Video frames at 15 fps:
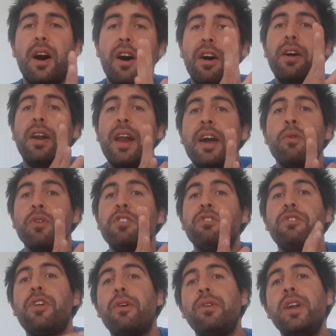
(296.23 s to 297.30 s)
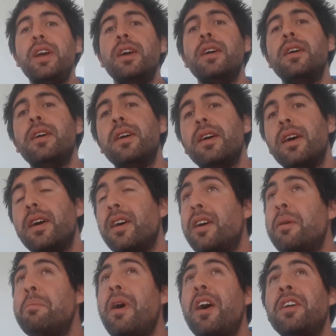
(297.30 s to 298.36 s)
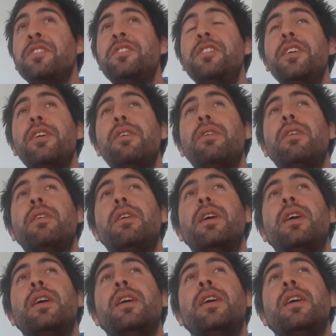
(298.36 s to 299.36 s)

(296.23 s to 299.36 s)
all languages totally, until